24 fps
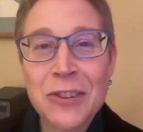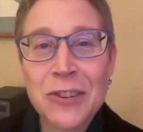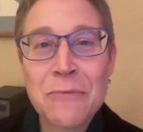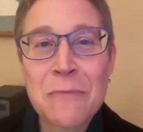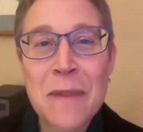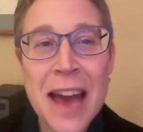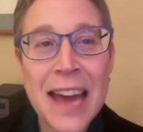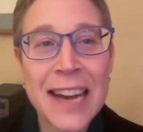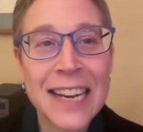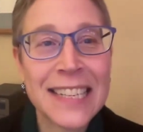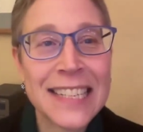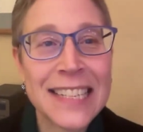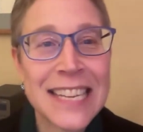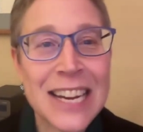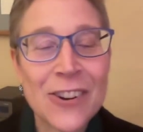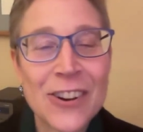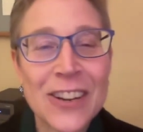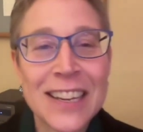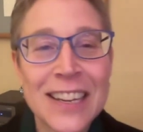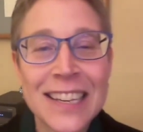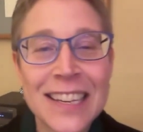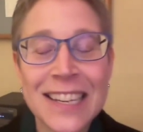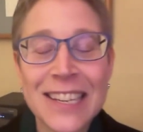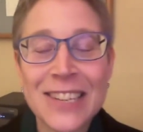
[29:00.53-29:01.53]

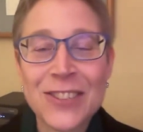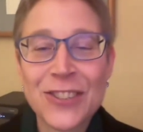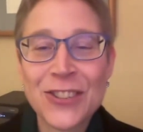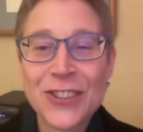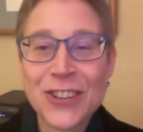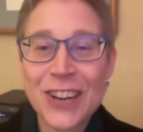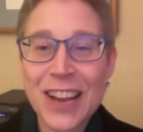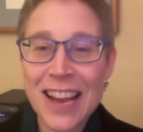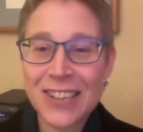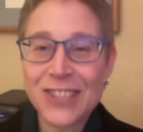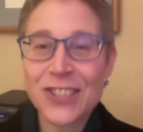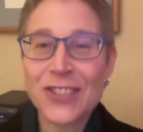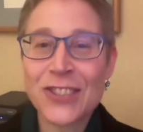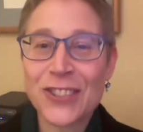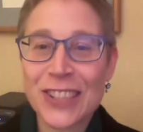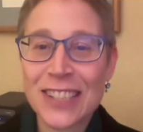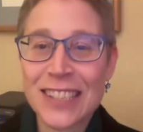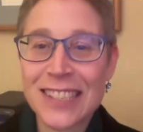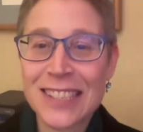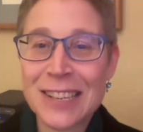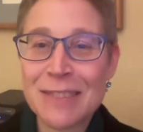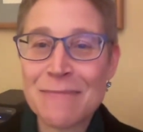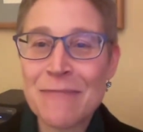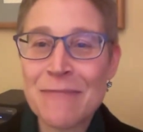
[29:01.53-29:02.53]
Humanitarian
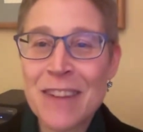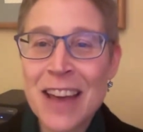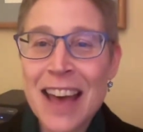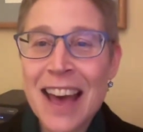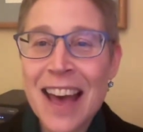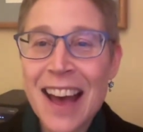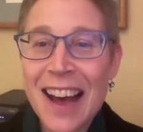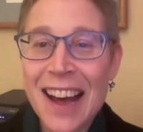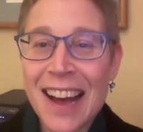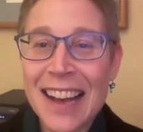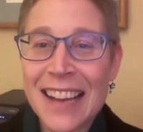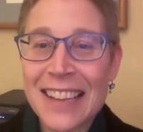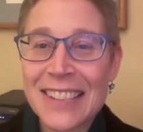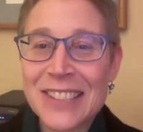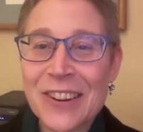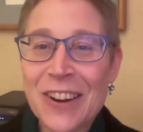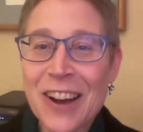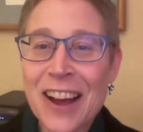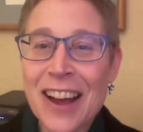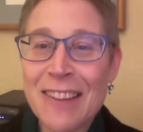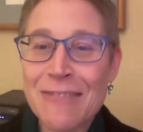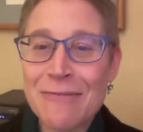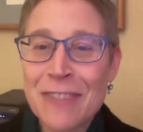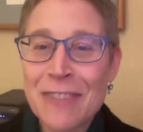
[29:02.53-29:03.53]
Internationalism.
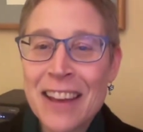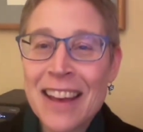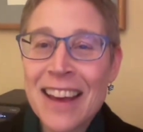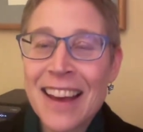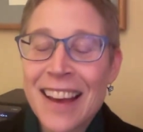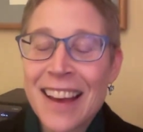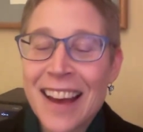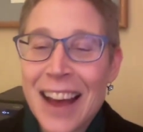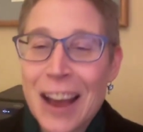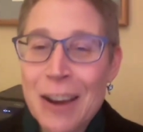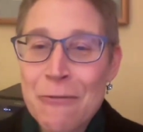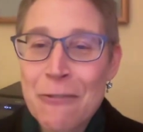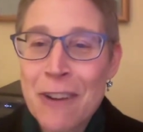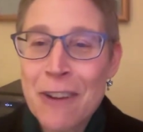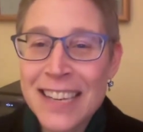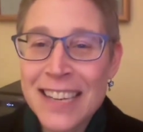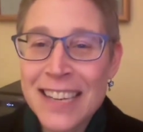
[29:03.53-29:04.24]
So I